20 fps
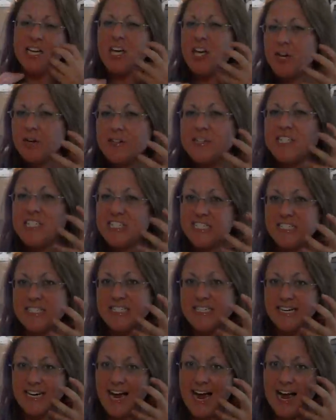the huge
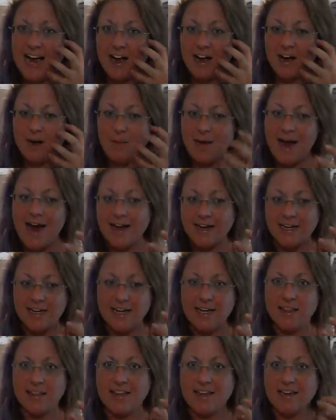cystic
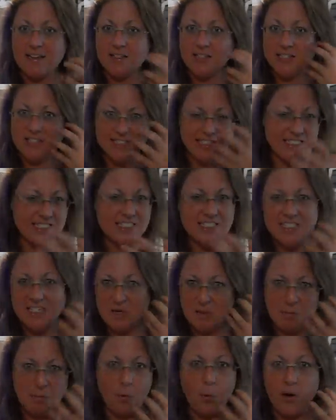acne that just sits
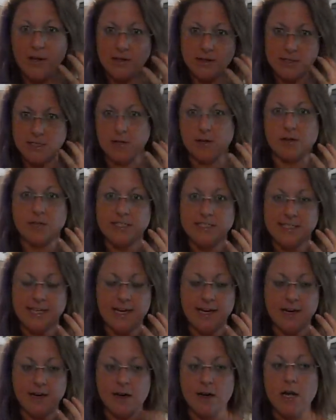there and boils under the
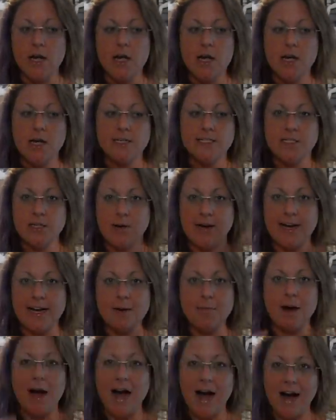skin. So
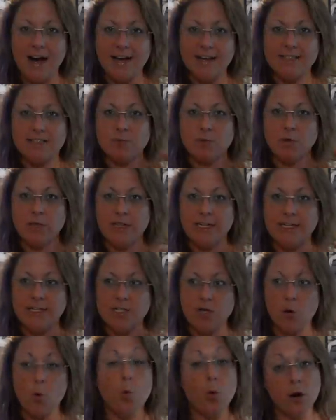antibiotics really
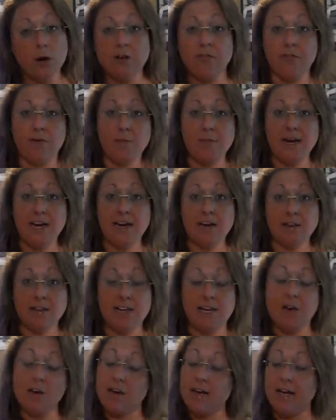don't work for me
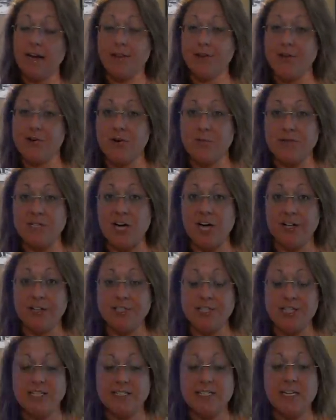that you can get at the
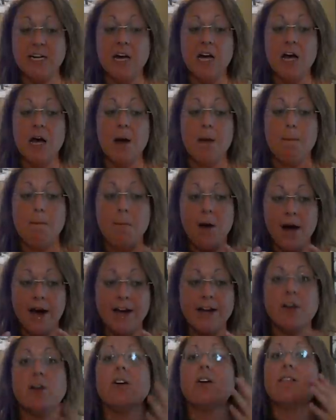dermatologist.
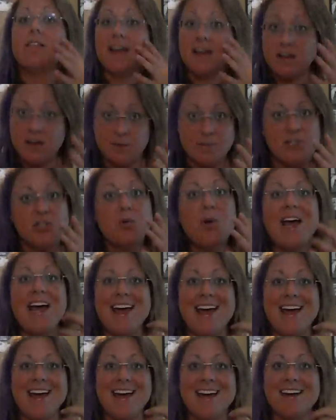Mine they come to a
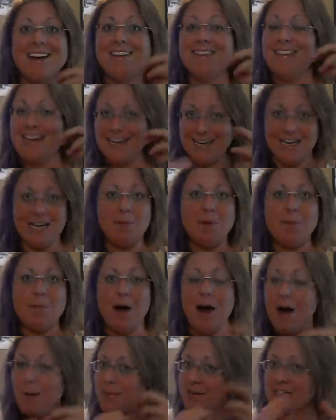head. They need to be
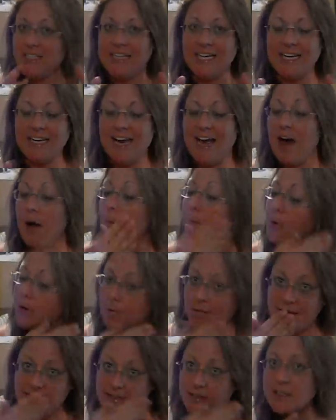popped, cleaned out,
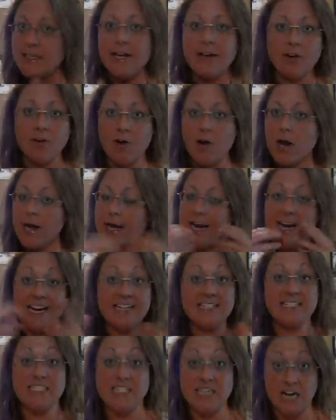put my cleaner on it, and
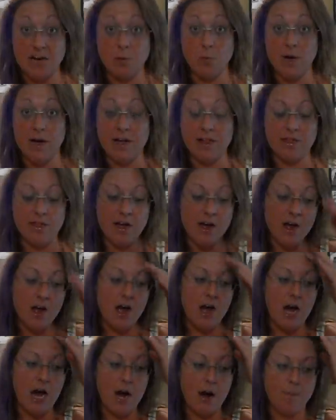it's done with.
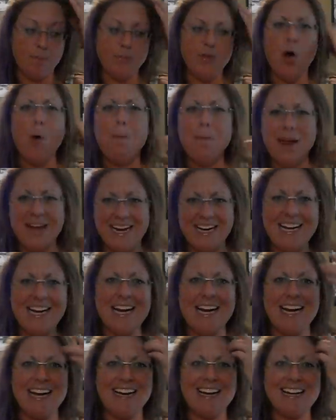No
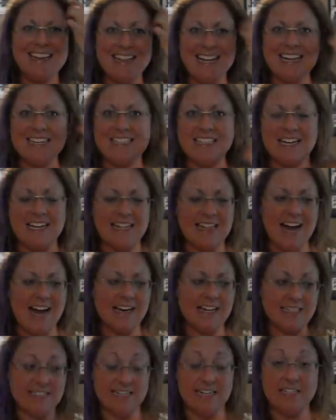picking and things like
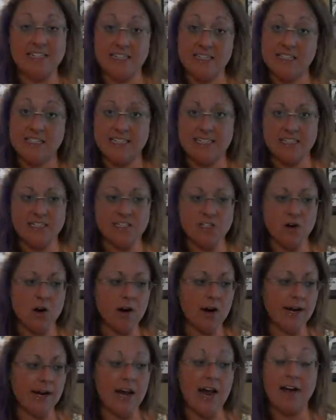that, because that does lead to
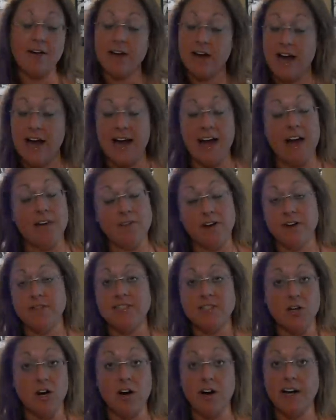scarring, and I have enough
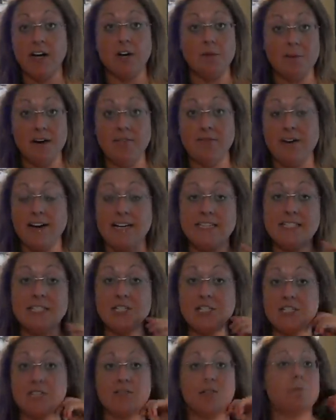scarring on my face
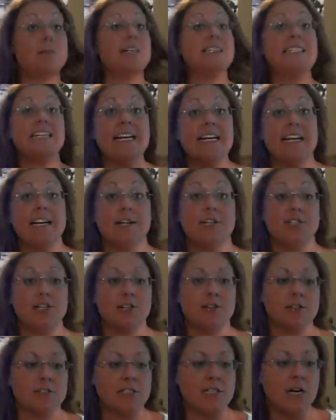just from my teenage
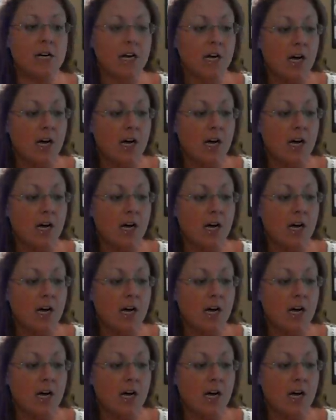years.